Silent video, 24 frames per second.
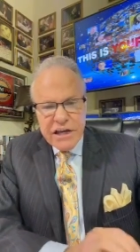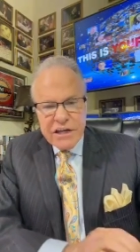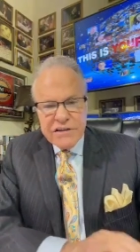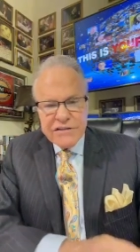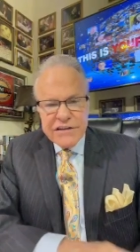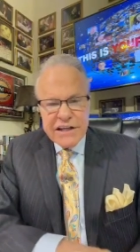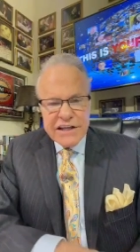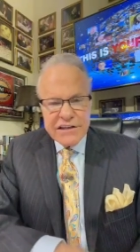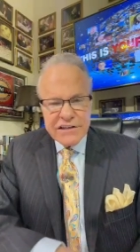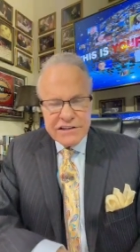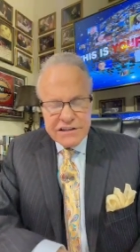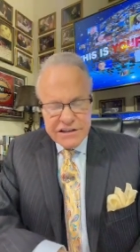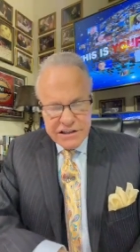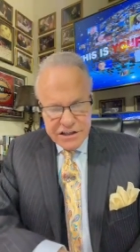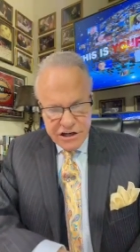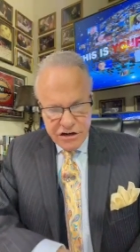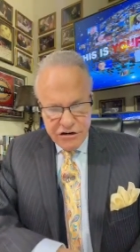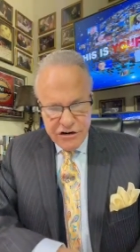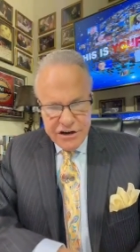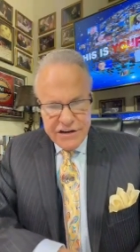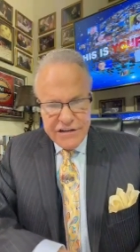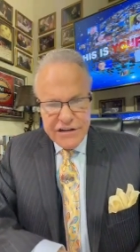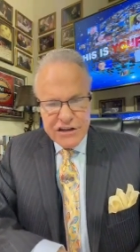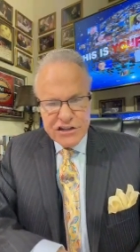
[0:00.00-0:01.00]
that, that are
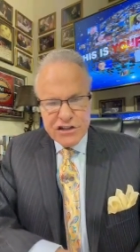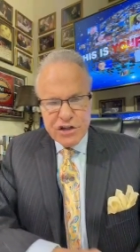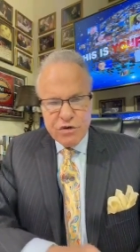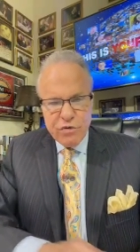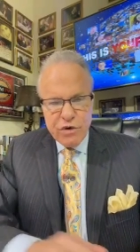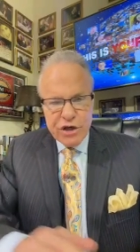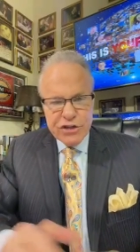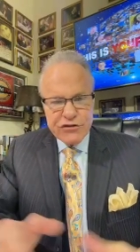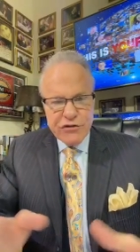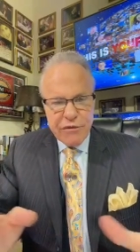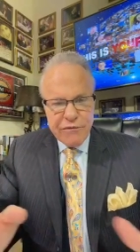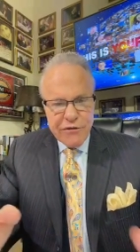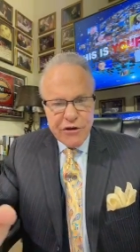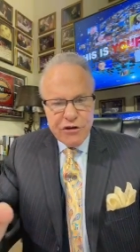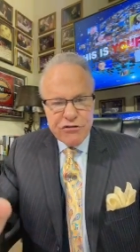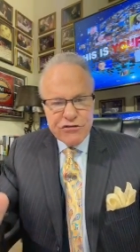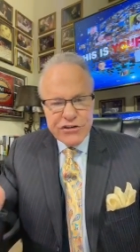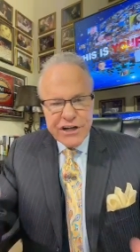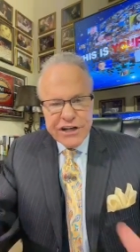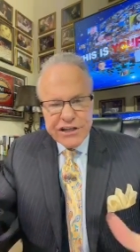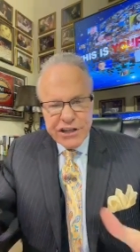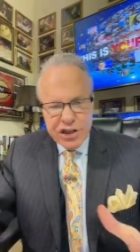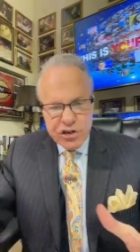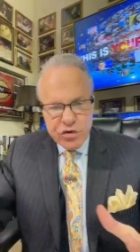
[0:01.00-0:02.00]
in this. It runs from
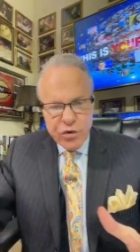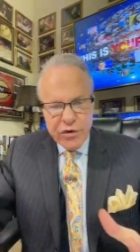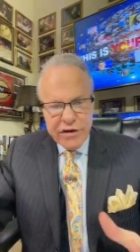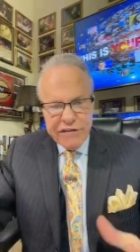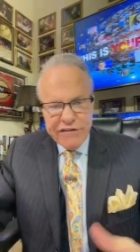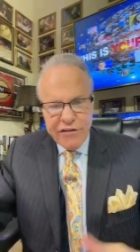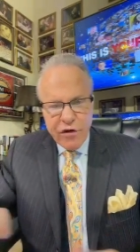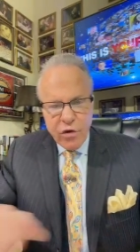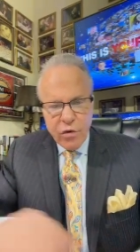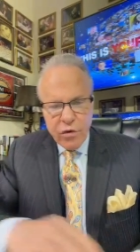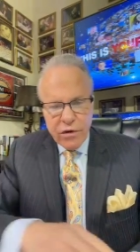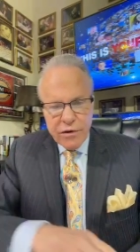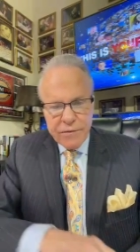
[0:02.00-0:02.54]
13 to 24.